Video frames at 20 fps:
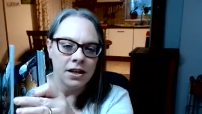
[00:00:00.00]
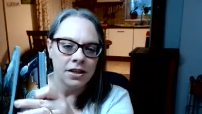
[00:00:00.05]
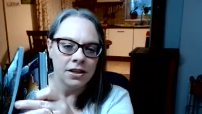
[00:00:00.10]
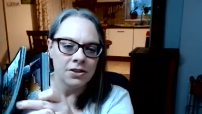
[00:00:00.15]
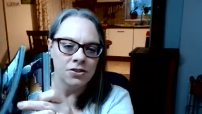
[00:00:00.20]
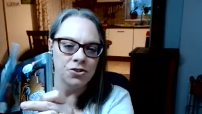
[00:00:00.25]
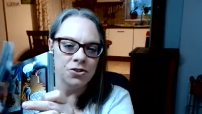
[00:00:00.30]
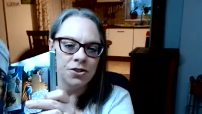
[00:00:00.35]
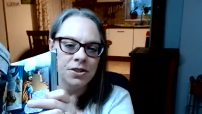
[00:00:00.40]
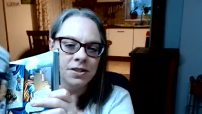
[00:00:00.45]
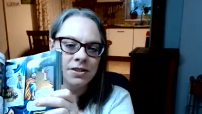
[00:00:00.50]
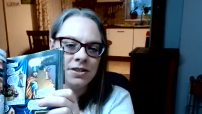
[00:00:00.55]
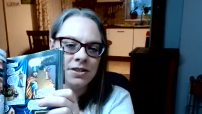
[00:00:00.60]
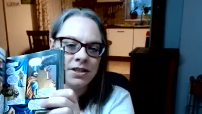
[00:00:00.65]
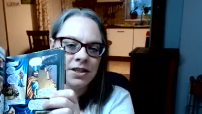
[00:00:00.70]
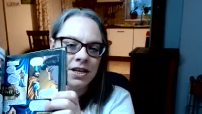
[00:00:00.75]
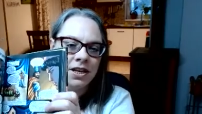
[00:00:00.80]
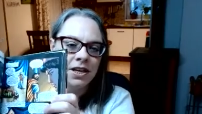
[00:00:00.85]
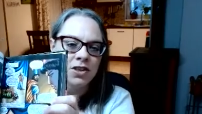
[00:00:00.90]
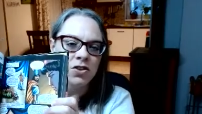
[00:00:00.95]
as you can
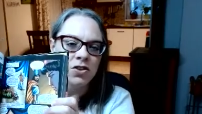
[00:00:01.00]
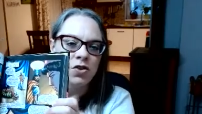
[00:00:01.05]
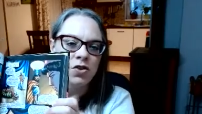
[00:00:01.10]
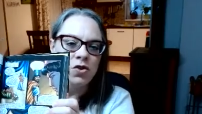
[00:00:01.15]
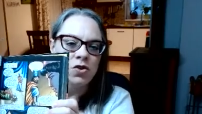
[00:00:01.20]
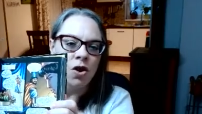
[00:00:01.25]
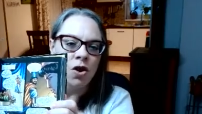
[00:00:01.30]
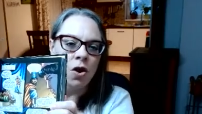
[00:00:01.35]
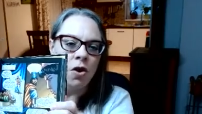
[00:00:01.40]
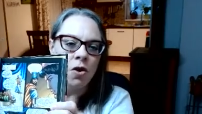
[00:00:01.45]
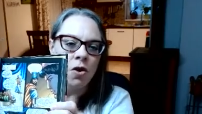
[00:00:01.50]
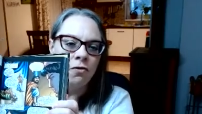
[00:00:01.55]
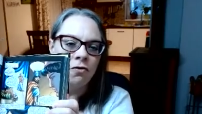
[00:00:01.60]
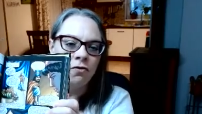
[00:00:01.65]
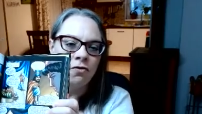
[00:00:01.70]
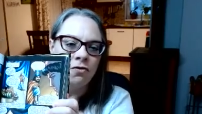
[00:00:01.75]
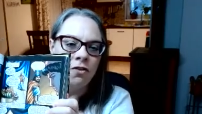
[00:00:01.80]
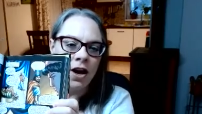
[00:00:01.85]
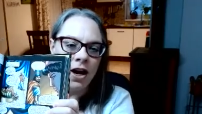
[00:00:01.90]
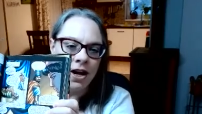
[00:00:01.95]
see, it is so
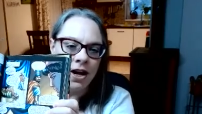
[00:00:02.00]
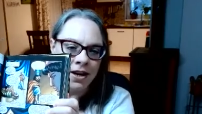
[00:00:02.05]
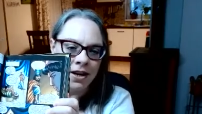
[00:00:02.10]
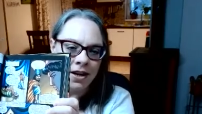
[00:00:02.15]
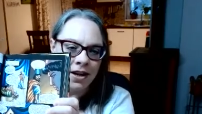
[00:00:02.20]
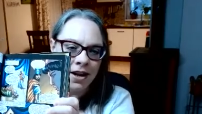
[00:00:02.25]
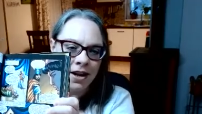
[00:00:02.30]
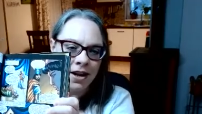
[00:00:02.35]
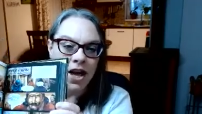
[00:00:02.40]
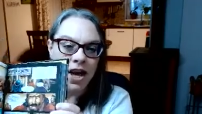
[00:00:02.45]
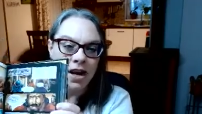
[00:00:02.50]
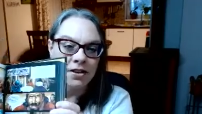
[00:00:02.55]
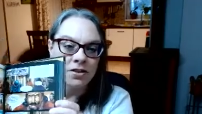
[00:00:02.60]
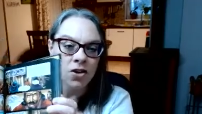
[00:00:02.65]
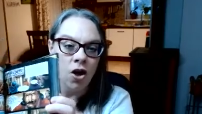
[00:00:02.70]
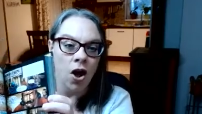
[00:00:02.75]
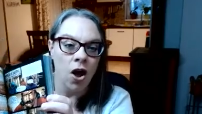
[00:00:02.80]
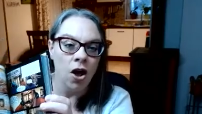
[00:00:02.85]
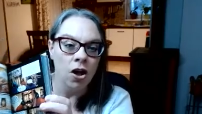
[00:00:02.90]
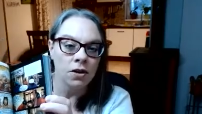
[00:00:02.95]
fun. It has
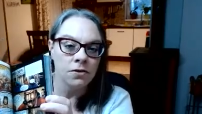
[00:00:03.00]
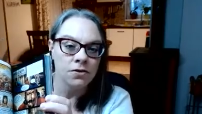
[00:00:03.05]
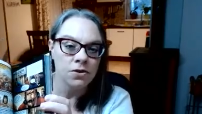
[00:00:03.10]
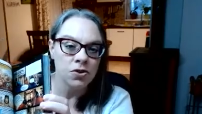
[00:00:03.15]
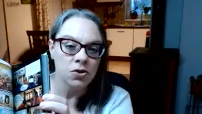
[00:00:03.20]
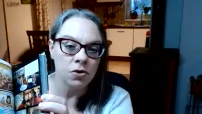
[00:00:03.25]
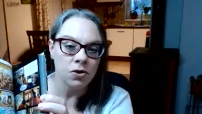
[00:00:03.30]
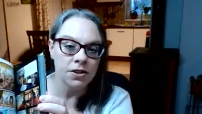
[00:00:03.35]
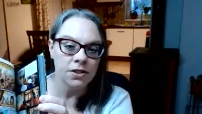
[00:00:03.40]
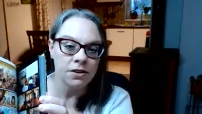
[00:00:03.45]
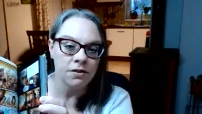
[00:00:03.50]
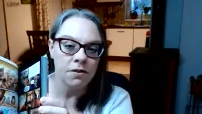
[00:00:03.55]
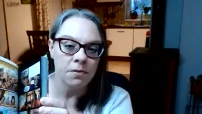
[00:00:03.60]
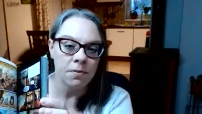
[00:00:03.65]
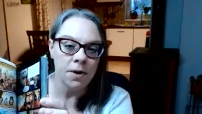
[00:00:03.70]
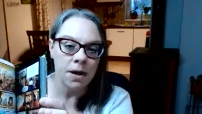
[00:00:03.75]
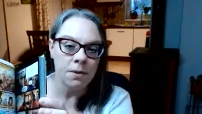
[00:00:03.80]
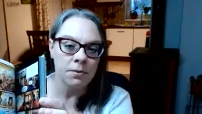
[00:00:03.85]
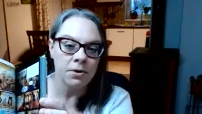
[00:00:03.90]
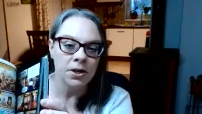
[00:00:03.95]
all of the stories of the
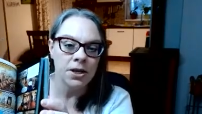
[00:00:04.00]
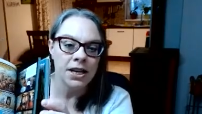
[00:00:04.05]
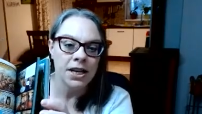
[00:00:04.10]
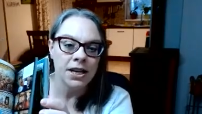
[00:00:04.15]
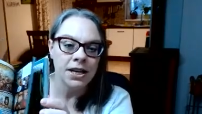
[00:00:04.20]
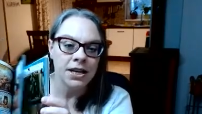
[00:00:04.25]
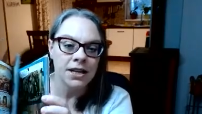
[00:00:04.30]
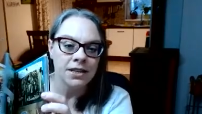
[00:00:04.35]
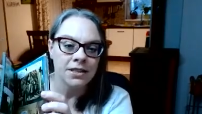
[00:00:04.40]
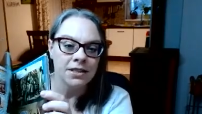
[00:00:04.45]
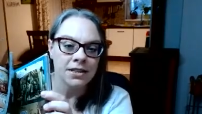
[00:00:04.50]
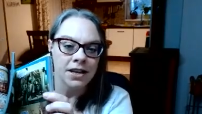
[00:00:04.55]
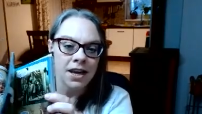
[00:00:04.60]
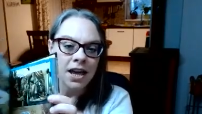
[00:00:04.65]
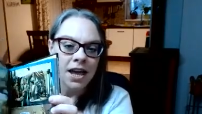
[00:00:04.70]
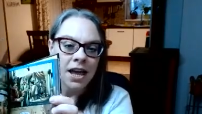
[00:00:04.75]
Bible in it